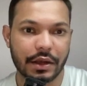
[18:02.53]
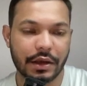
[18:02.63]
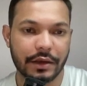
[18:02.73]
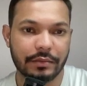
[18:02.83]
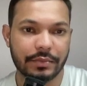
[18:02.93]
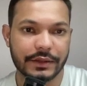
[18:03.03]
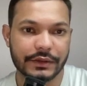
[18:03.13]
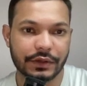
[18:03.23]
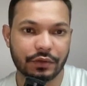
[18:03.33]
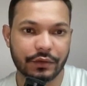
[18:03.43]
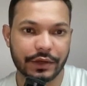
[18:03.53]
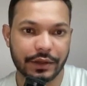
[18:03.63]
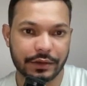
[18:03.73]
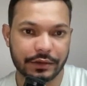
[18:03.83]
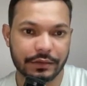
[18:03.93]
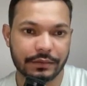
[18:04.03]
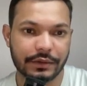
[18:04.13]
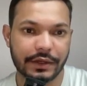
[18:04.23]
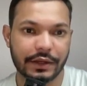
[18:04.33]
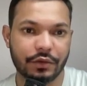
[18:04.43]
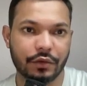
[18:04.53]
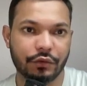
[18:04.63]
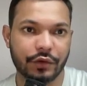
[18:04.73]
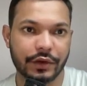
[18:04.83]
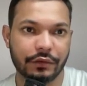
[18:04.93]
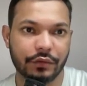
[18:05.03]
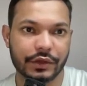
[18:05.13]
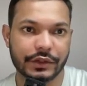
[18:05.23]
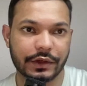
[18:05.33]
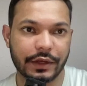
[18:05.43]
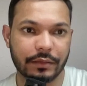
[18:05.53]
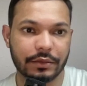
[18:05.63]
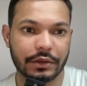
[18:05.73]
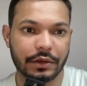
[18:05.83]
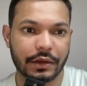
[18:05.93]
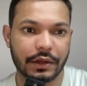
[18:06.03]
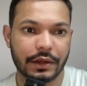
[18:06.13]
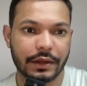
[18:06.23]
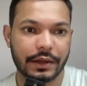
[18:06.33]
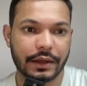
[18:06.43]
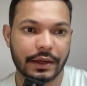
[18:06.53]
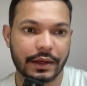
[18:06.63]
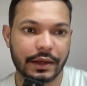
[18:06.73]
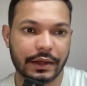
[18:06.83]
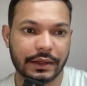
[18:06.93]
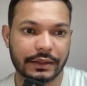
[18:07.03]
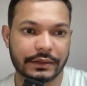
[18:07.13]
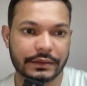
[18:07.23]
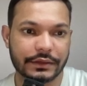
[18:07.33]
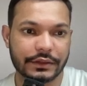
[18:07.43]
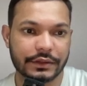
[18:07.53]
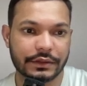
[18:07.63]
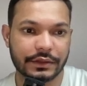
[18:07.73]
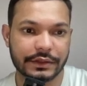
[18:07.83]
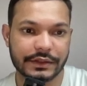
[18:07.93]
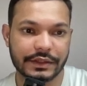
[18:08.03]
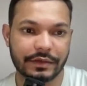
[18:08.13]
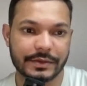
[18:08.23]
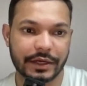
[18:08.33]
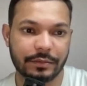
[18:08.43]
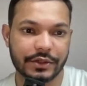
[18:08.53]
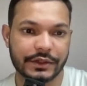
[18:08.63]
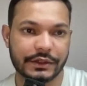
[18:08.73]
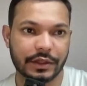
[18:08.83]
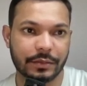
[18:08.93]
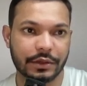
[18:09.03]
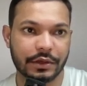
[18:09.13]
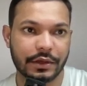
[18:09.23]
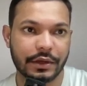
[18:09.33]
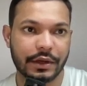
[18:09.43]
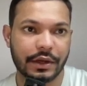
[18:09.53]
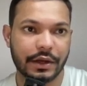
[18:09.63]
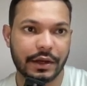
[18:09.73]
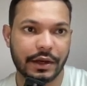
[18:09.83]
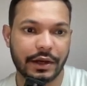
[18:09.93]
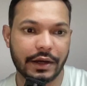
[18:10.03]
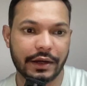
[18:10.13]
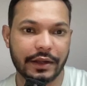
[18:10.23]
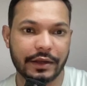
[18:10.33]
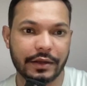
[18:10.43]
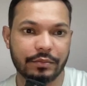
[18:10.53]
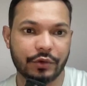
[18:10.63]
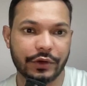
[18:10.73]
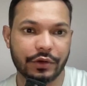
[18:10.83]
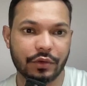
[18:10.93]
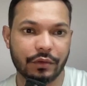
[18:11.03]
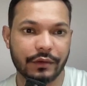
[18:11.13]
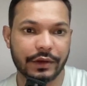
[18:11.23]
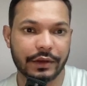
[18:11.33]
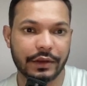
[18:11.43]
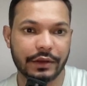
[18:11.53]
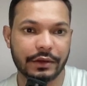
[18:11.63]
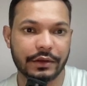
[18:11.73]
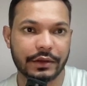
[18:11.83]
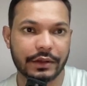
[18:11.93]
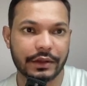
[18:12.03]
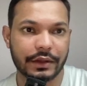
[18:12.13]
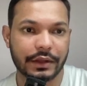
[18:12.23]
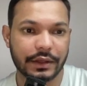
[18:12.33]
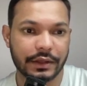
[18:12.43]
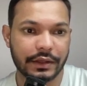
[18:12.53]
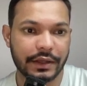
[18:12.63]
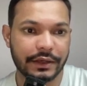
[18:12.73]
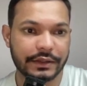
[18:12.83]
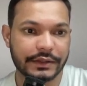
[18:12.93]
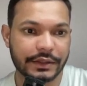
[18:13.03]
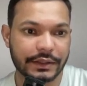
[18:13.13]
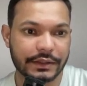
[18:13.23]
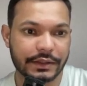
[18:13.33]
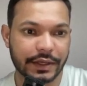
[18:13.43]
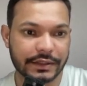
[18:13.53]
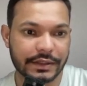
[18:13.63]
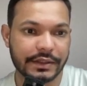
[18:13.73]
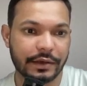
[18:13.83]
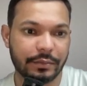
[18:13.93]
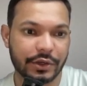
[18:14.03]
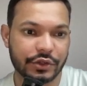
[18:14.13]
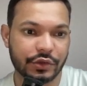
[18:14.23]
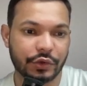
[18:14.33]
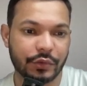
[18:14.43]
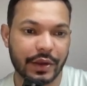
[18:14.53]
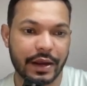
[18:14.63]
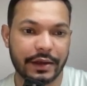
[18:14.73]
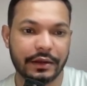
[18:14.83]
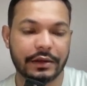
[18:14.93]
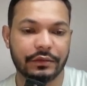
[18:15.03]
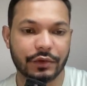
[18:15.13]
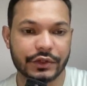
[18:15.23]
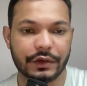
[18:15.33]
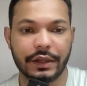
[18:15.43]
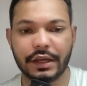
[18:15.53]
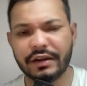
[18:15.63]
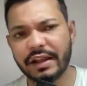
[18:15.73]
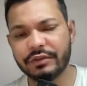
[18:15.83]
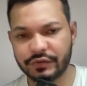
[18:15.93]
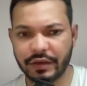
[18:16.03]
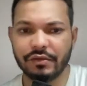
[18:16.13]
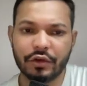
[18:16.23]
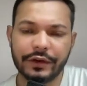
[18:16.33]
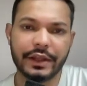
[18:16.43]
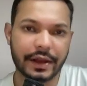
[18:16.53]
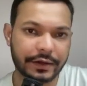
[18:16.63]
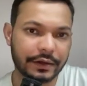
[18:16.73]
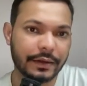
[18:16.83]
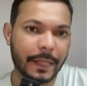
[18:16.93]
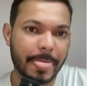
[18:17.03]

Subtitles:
I paste it over here. Then I go for conversion label. And this is the website purchase label. And I again put it over here. In the end, it says next step, make sure you add a conversion linker tag, which we have already added.